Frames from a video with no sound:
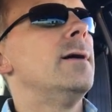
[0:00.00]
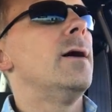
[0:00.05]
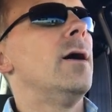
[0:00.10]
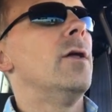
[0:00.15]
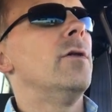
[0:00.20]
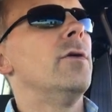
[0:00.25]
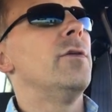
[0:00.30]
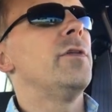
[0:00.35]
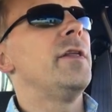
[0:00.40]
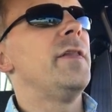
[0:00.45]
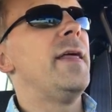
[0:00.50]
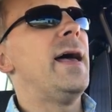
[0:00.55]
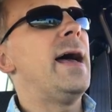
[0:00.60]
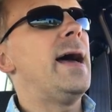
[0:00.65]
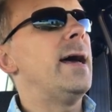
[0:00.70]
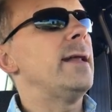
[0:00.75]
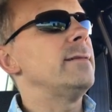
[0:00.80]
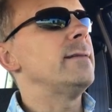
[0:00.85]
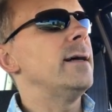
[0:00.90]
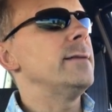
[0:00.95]
other than
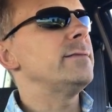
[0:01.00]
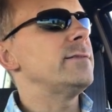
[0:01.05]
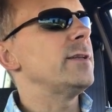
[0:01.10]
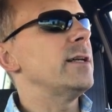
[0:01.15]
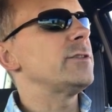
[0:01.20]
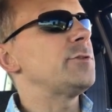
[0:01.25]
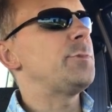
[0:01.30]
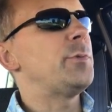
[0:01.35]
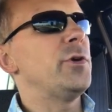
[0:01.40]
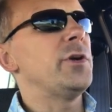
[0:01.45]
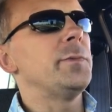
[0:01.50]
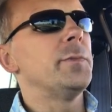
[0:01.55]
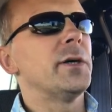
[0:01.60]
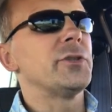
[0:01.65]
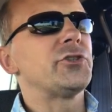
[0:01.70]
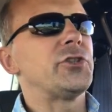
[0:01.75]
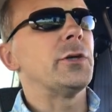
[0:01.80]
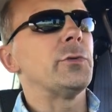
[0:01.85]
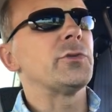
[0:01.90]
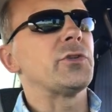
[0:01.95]
that, that's pretty
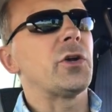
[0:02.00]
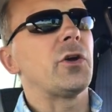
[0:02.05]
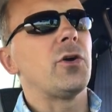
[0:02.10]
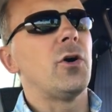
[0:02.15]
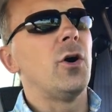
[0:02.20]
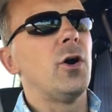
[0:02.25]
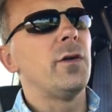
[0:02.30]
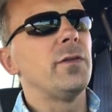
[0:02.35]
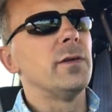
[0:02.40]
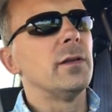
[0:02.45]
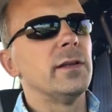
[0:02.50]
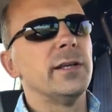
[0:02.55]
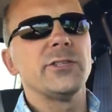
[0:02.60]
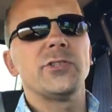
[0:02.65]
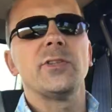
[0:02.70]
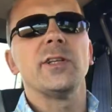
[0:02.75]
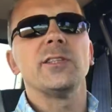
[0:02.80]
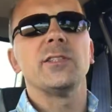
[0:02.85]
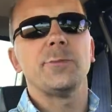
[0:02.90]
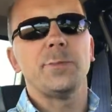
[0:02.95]
much it with the car. The
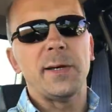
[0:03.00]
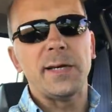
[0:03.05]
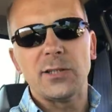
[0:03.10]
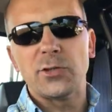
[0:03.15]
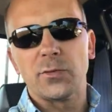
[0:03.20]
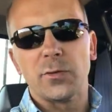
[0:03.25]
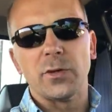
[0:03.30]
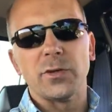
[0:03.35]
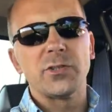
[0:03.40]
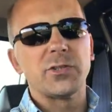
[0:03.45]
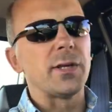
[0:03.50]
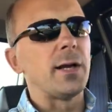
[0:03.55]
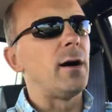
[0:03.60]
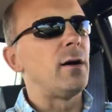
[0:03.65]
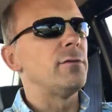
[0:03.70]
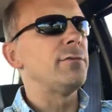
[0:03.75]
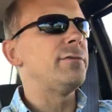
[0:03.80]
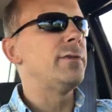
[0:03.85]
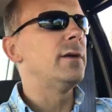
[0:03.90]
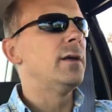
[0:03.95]
listing speaks for
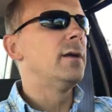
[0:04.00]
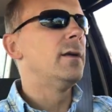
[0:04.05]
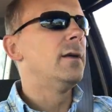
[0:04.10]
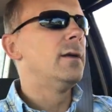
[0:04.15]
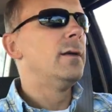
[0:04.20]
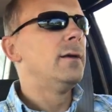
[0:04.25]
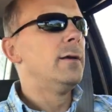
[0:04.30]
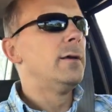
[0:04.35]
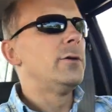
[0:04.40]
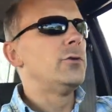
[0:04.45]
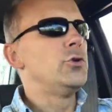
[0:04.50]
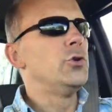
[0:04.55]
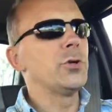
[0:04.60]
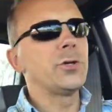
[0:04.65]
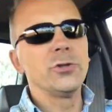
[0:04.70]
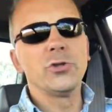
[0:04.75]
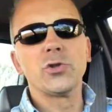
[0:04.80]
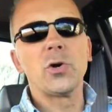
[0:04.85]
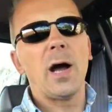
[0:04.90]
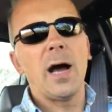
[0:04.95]
itself. You
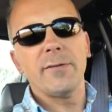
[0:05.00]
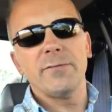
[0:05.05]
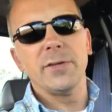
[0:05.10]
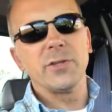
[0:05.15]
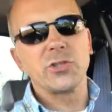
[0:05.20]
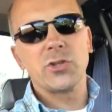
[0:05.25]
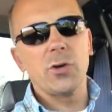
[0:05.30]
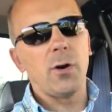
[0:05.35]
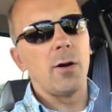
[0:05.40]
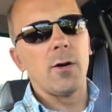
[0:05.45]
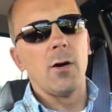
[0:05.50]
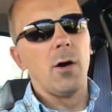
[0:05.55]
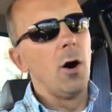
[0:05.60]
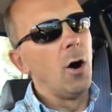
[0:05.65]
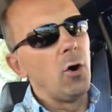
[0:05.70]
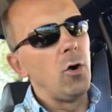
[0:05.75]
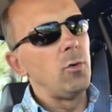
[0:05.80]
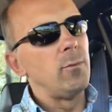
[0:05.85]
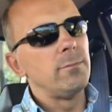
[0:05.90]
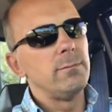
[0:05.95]
could drive this car
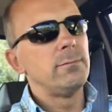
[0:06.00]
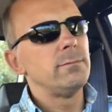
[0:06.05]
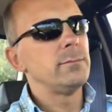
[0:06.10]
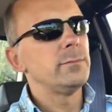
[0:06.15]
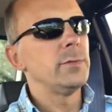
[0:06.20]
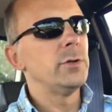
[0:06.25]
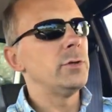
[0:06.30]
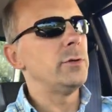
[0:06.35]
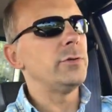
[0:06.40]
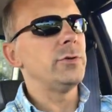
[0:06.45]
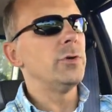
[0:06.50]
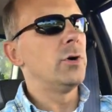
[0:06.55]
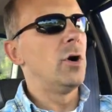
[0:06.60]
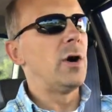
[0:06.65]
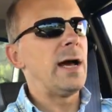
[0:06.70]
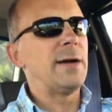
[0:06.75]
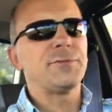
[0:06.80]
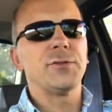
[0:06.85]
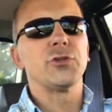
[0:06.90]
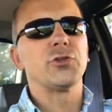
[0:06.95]
home. You don't
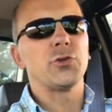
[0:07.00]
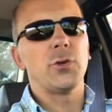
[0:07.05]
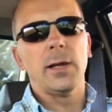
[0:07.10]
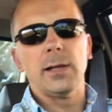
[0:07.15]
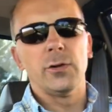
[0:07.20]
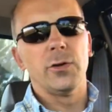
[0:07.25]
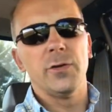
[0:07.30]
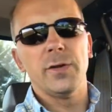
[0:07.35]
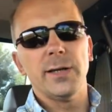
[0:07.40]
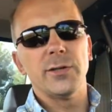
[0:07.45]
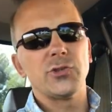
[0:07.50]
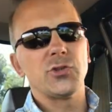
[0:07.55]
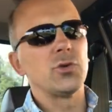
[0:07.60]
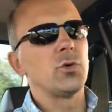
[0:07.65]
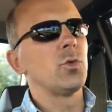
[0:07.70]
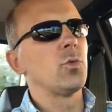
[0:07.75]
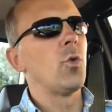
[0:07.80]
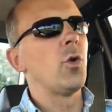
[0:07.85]
have to trailer this or